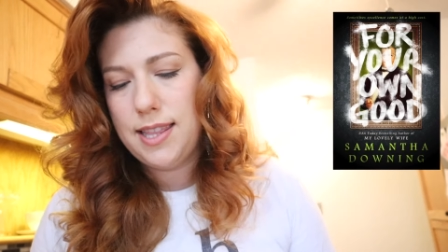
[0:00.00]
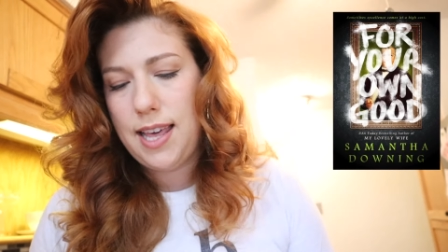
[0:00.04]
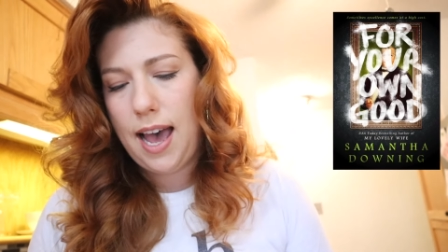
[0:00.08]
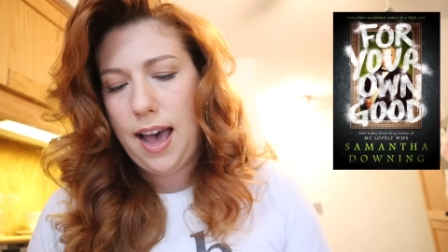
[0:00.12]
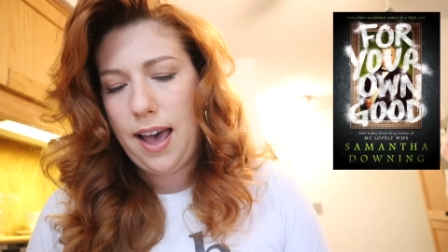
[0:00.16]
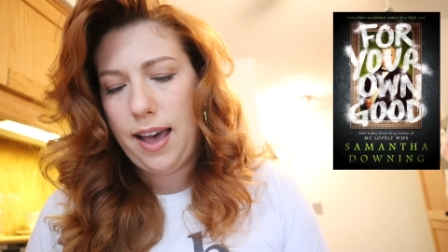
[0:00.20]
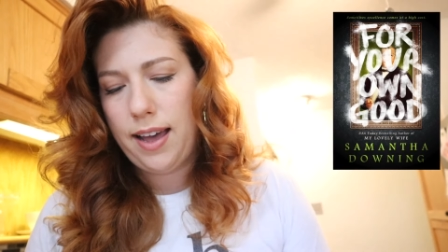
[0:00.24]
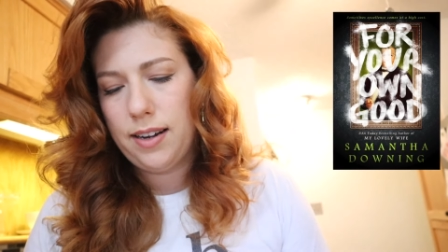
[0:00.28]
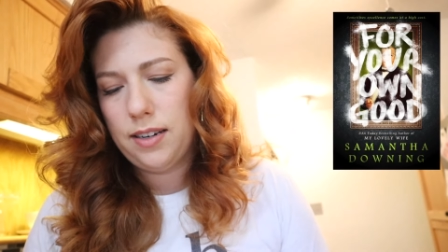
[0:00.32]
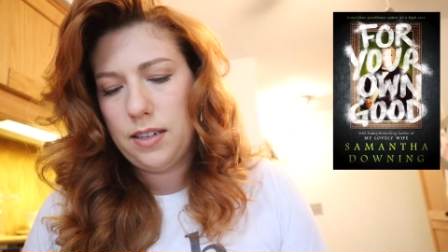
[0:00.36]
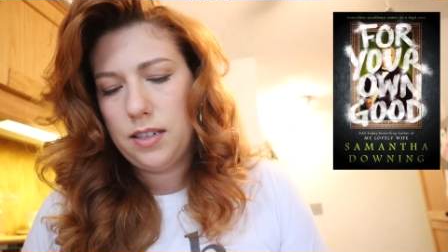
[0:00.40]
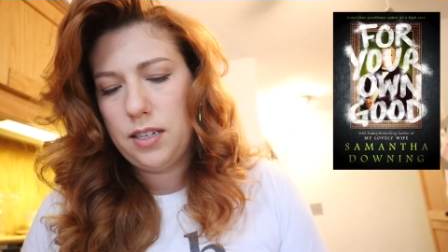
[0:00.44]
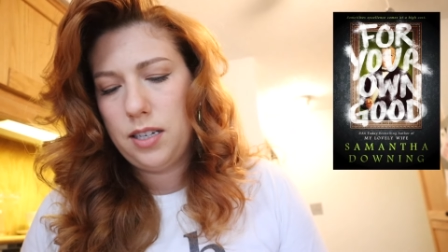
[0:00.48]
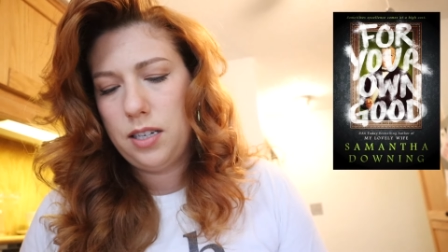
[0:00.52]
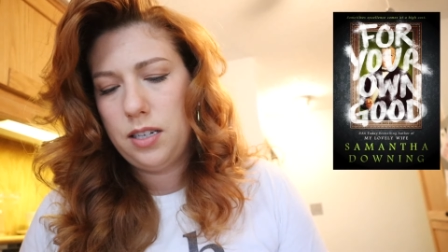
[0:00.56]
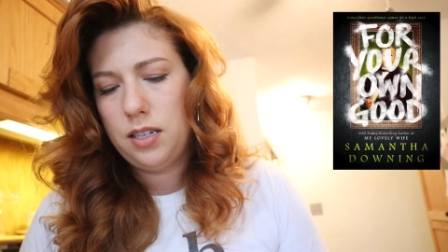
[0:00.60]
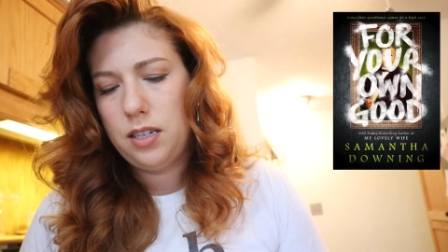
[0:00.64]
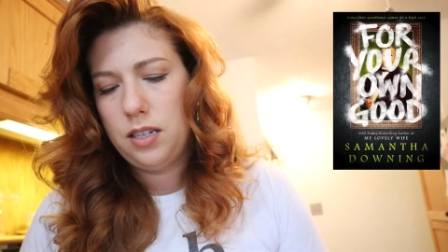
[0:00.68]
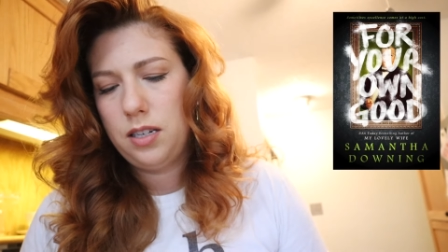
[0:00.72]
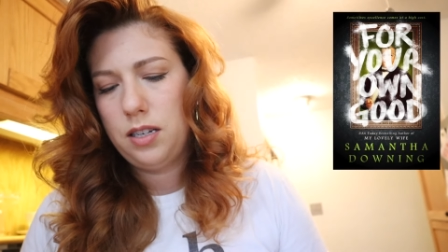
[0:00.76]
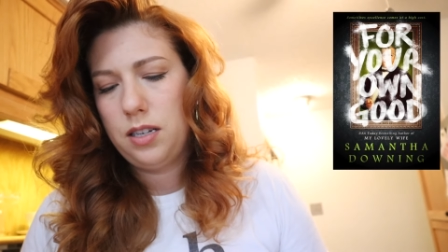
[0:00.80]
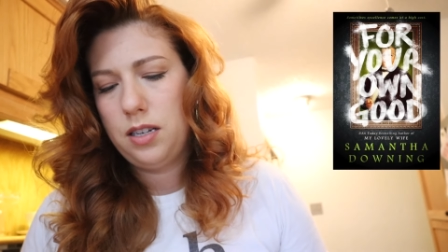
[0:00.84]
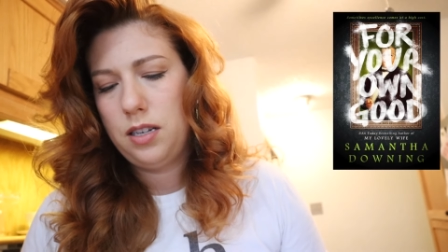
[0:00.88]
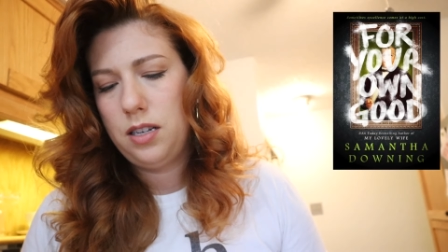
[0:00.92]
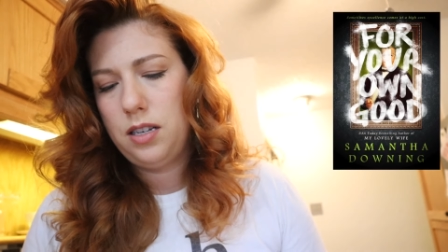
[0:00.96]
that
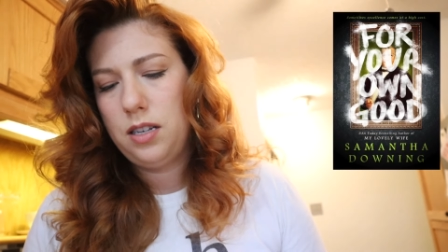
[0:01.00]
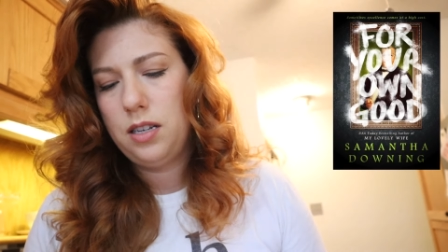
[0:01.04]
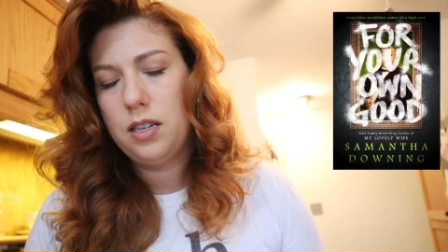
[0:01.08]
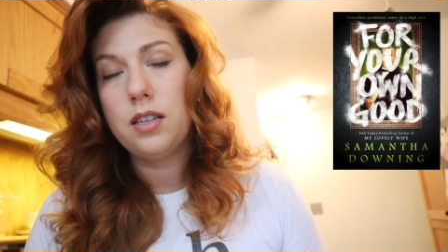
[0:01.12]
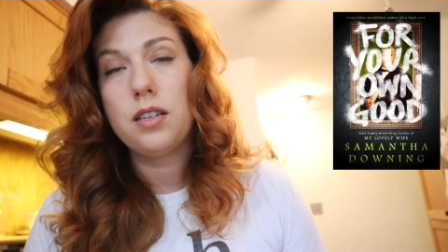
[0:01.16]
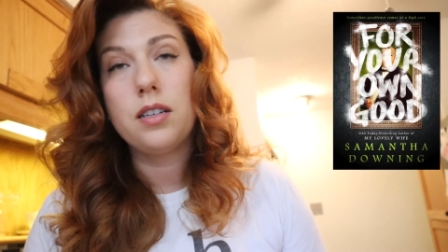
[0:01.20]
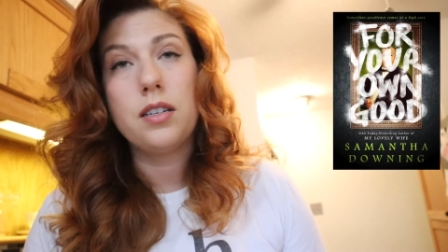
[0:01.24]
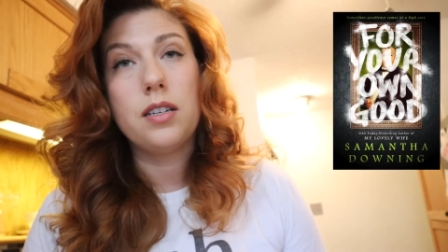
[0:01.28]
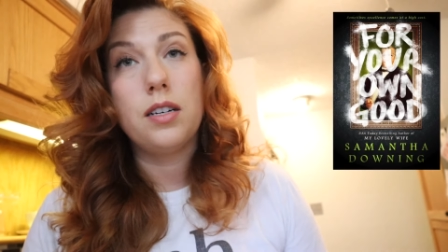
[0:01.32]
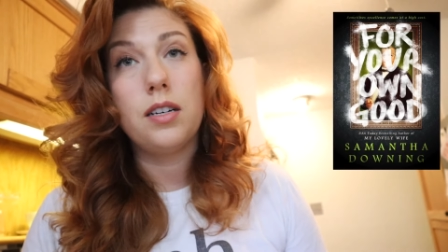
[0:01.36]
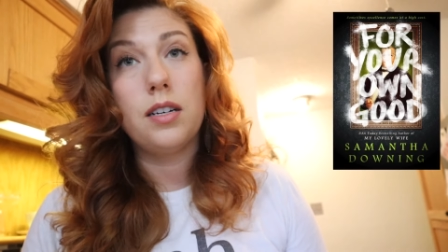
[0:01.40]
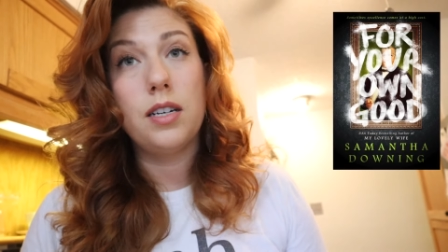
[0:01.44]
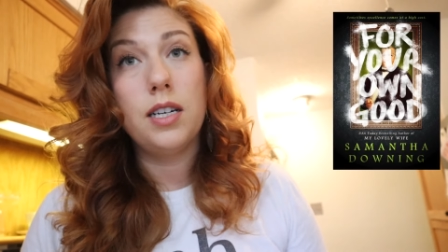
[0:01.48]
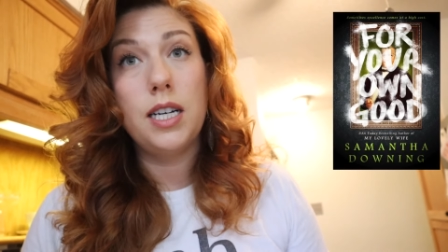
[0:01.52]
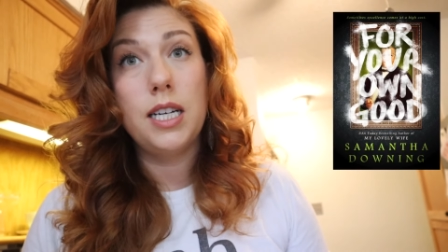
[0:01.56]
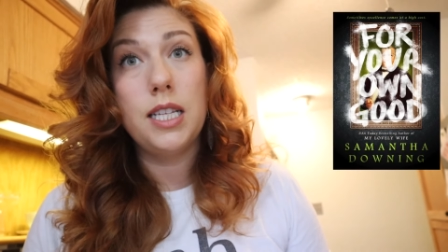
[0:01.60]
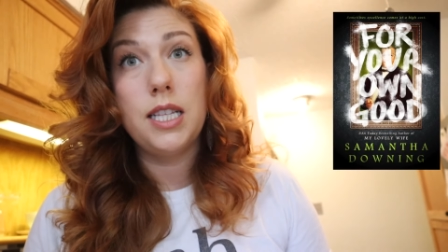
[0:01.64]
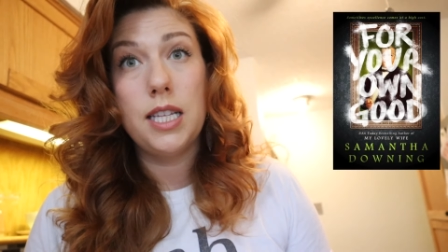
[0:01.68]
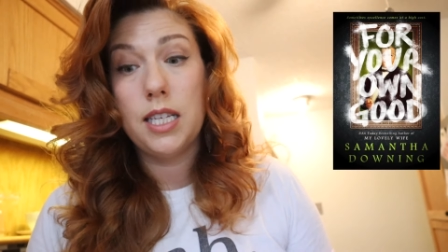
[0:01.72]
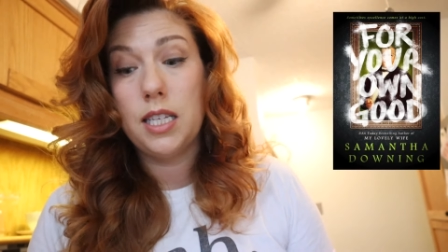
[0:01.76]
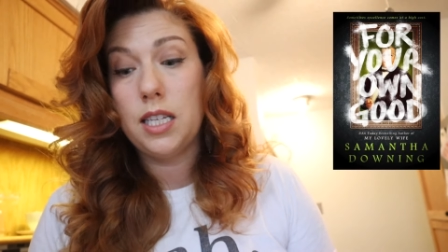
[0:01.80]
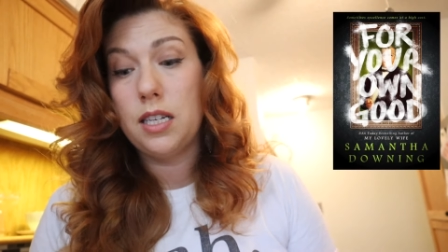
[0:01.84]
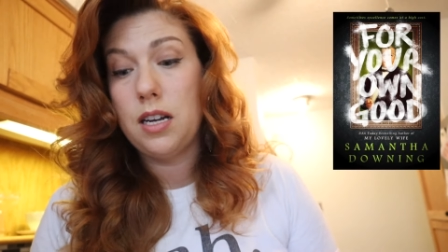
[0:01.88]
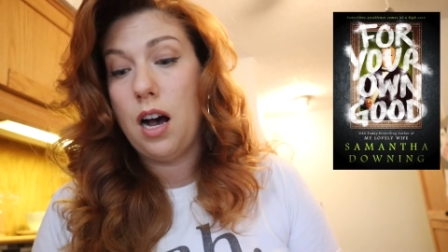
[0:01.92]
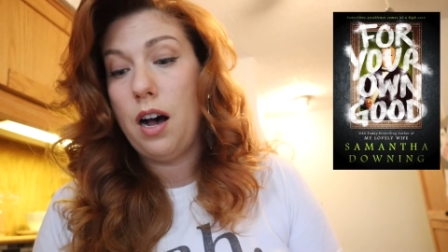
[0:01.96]
in
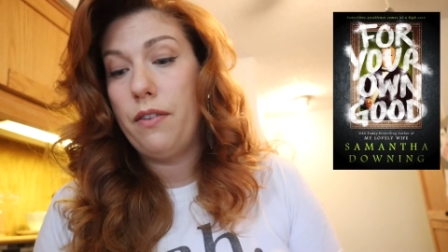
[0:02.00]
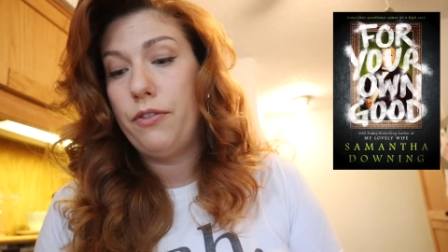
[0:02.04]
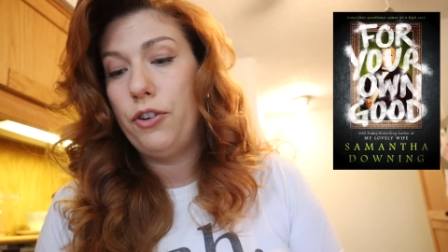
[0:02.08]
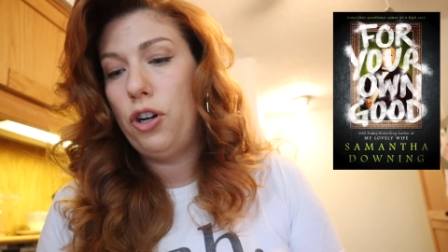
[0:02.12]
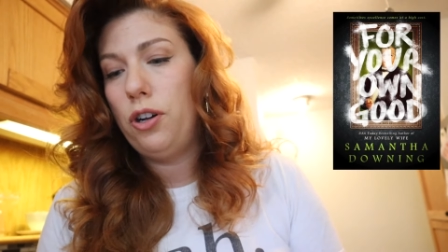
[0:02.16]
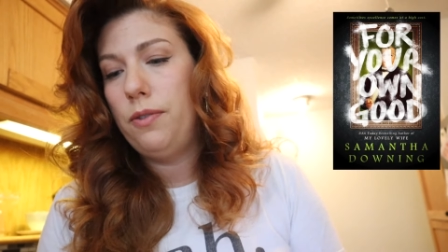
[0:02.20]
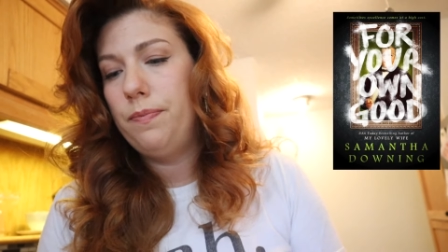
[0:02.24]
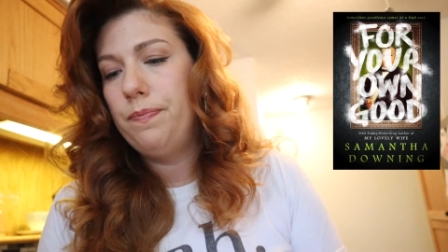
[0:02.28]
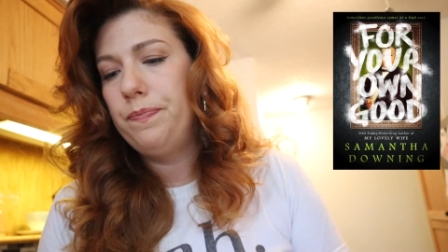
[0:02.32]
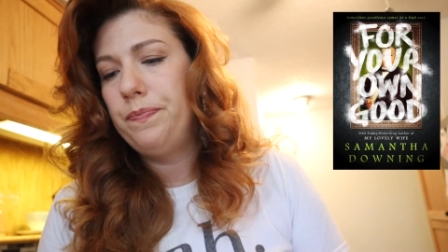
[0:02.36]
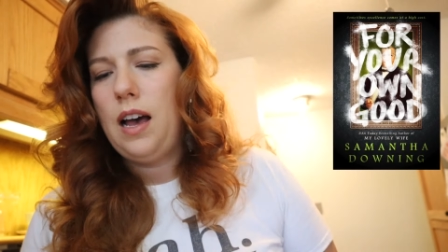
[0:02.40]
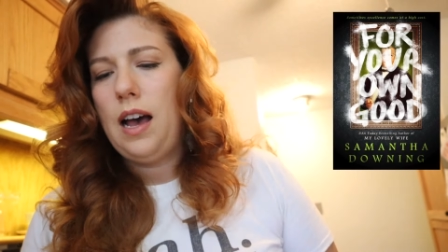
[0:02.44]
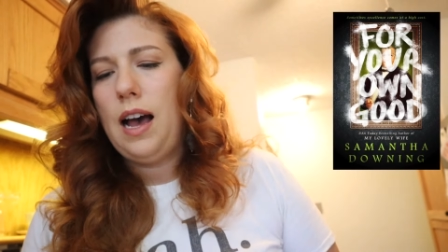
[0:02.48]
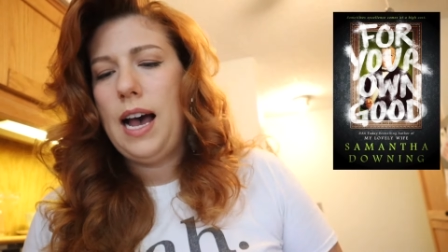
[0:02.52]
this novel.